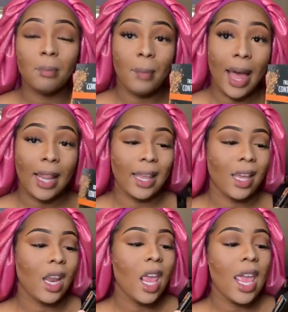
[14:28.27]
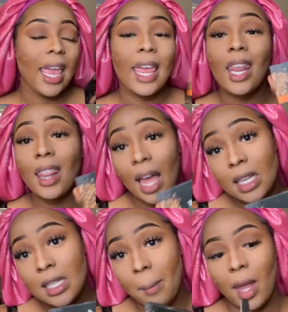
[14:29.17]
palette in light
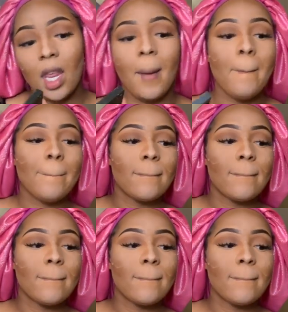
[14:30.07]
to medium.